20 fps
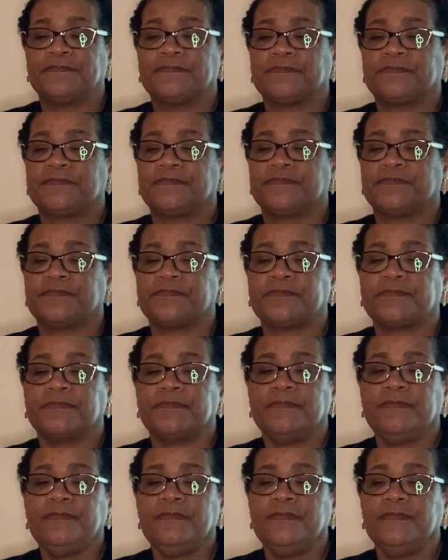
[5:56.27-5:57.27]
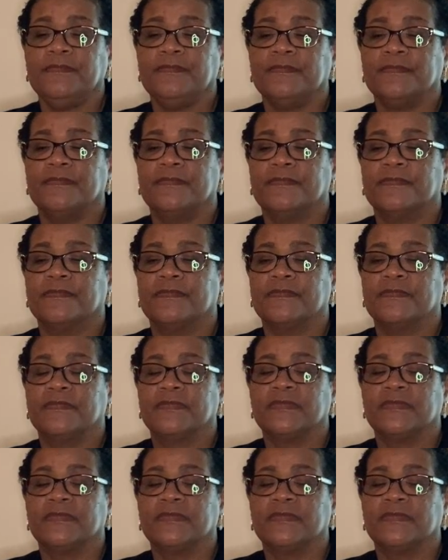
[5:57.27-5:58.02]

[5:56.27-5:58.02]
No one is speaking in this clip.